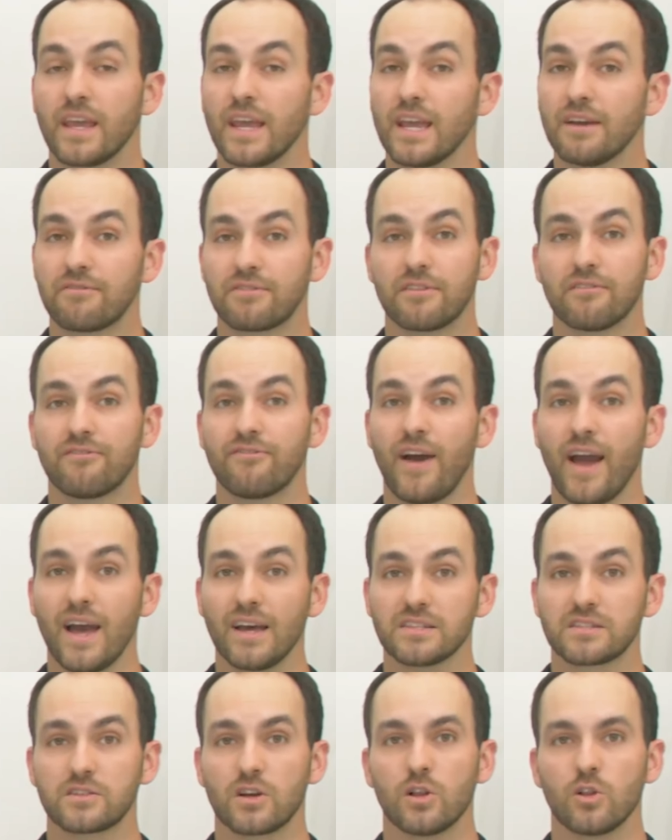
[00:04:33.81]
If the
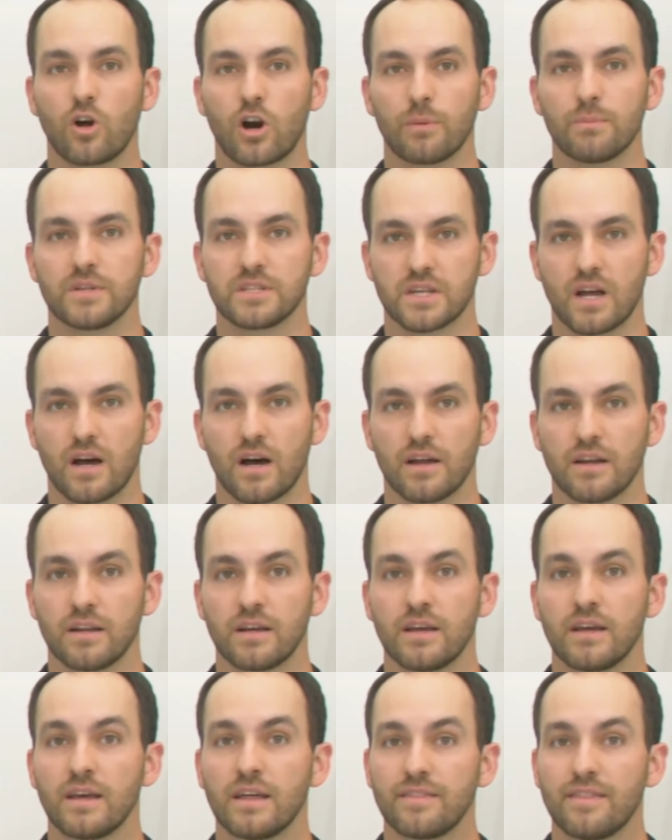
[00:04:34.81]
fast alarm is on,
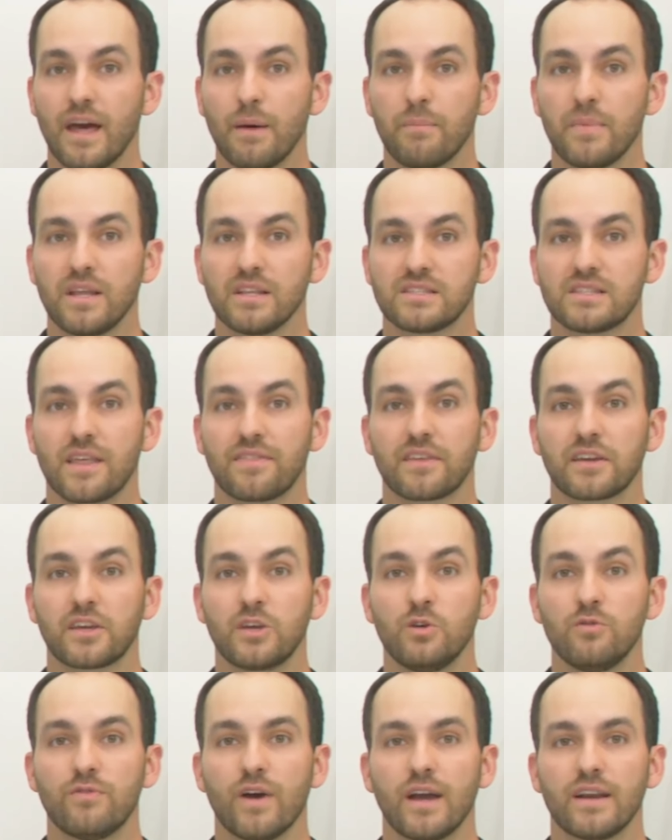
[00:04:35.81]
that means that the
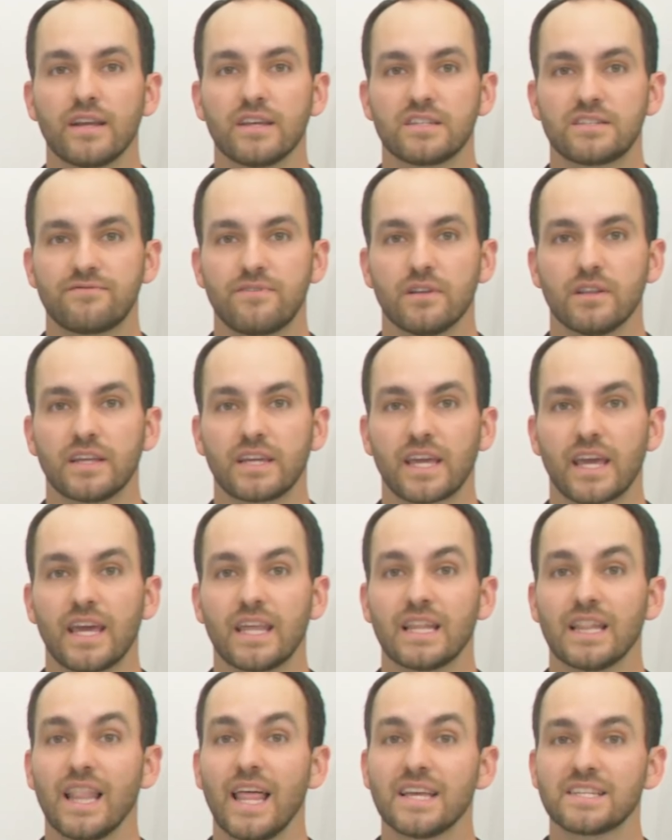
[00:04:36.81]
cuvette is filling
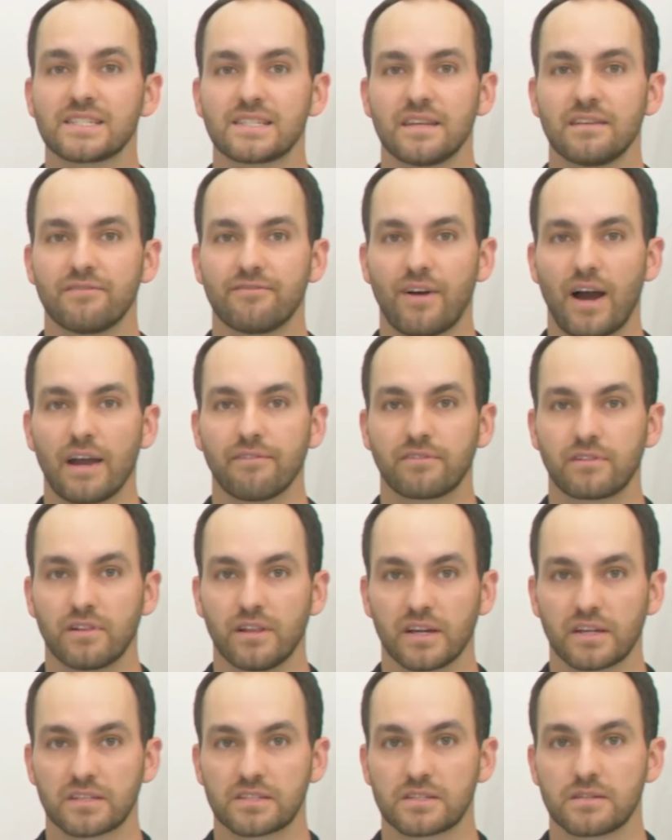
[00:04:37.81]
in less than 5
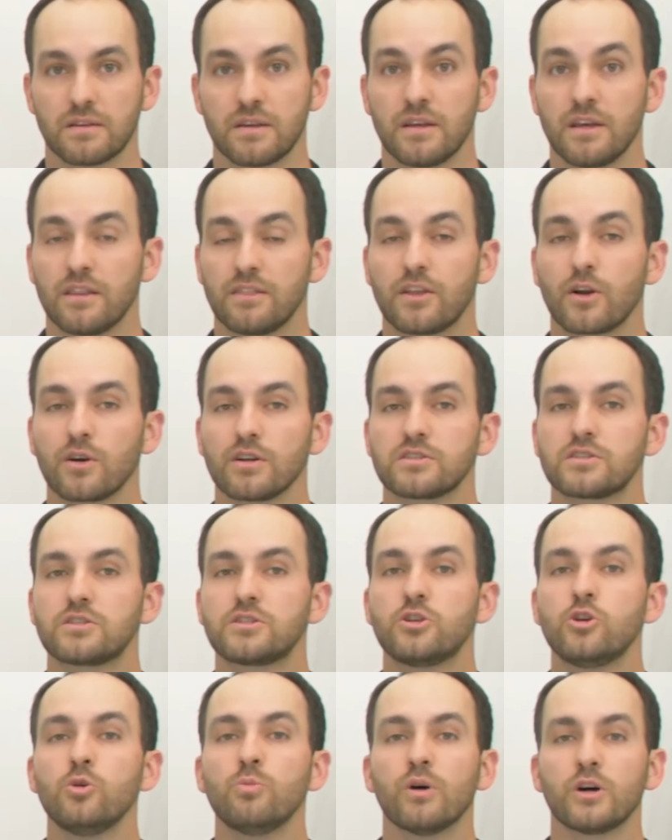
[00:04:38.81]
clicks. There is
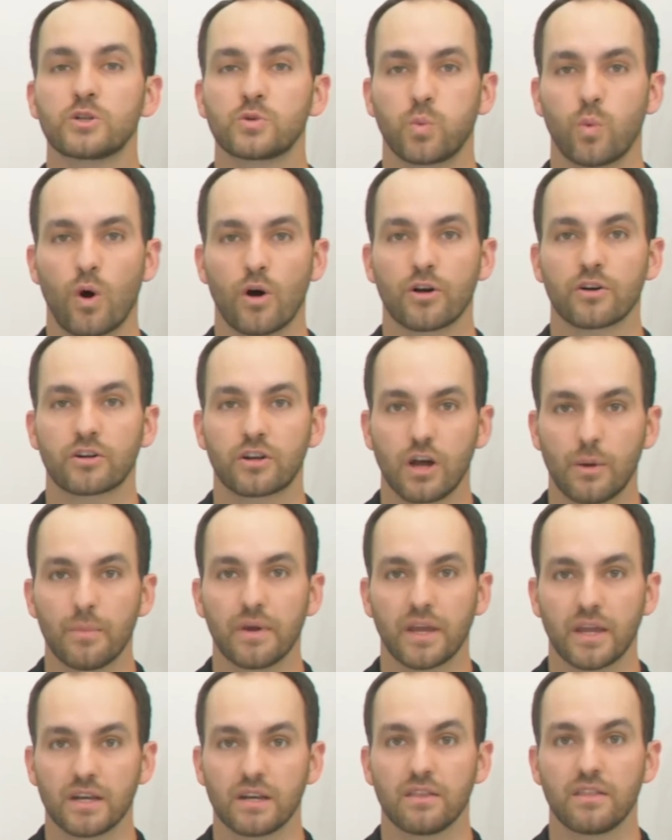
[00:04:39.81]
too much water
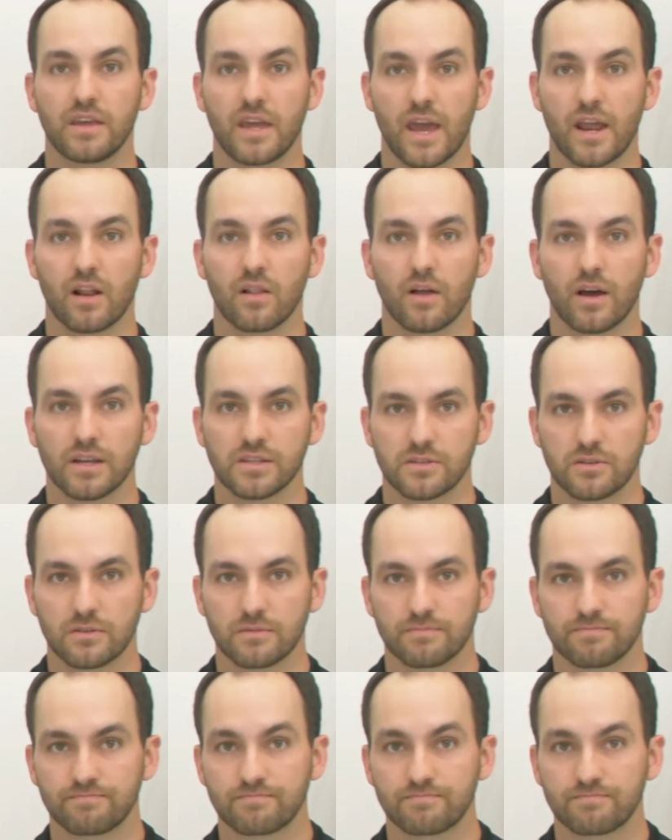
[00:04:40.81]
coming into the analyzer.